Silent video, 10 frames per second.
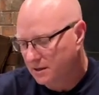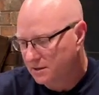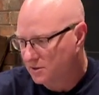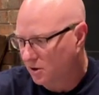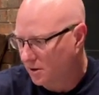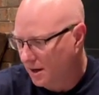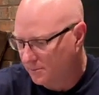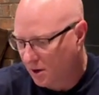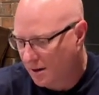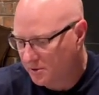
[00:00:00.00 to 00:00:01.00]
So I'm
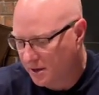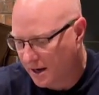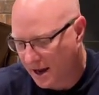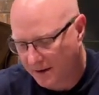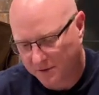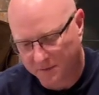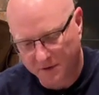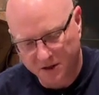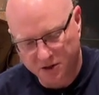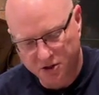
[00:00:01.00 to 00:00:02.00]
probably going to have to
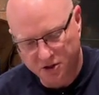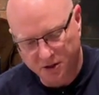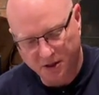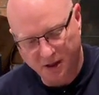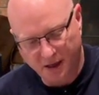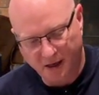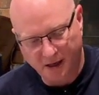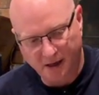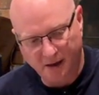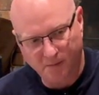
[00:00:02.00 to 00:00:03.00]
finish
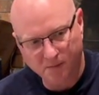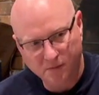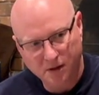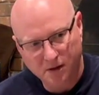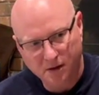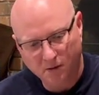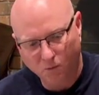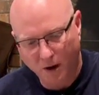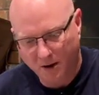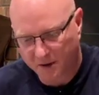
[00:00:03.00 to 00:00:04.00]

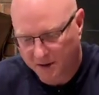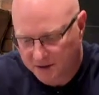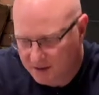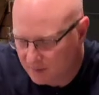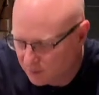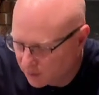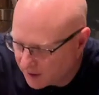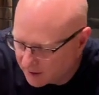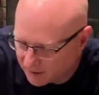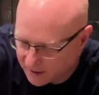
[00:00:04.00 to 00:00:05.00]
wiring this
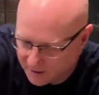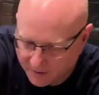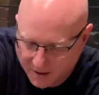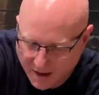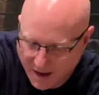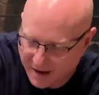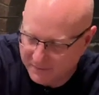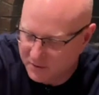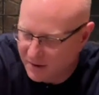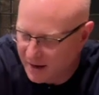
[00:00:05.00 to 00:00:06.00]
completely
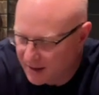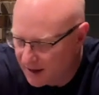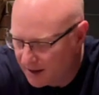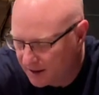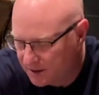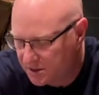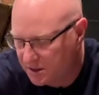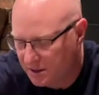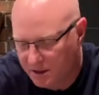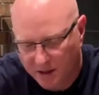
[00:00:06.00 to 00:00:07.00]
after I get
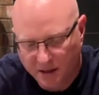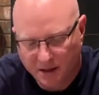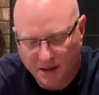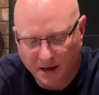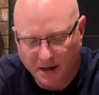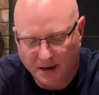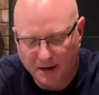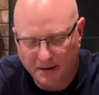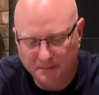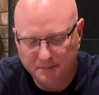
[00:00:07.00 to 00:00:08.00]
it
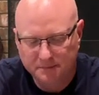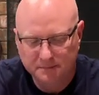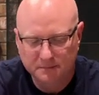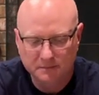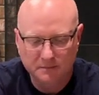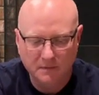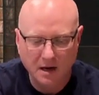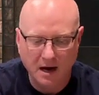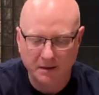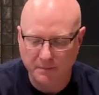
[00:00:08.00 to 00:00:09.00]
on
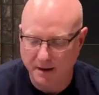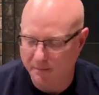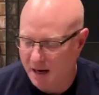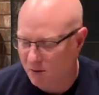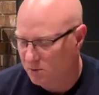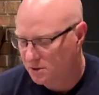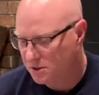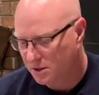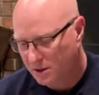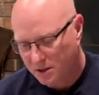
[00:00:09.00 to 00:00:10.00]
my
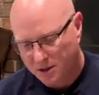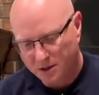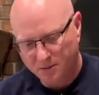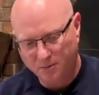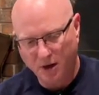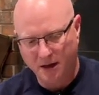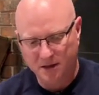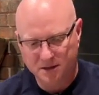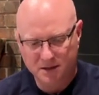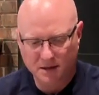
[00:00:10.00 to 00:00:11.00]
mount.
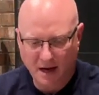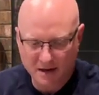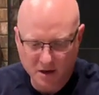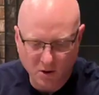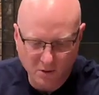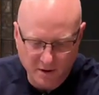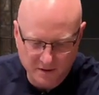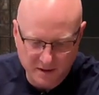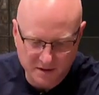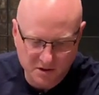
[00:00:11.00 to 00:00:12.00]
But I know
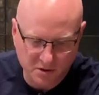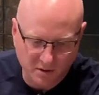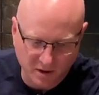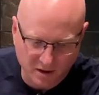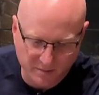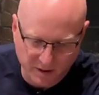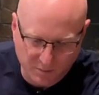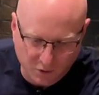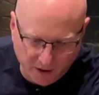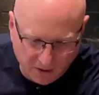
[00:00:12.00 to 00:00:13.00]
that these two are going to be
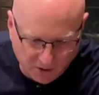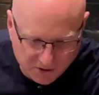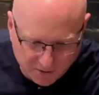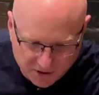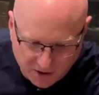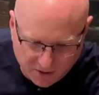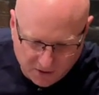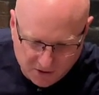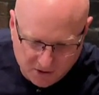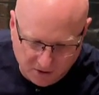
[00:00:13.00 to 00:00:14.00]
pretty close to each
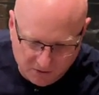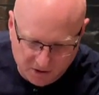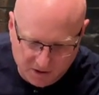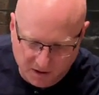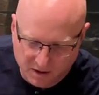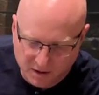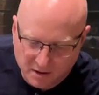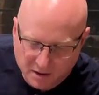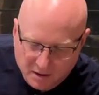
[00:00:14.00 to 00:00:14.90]
other, so I'm just going to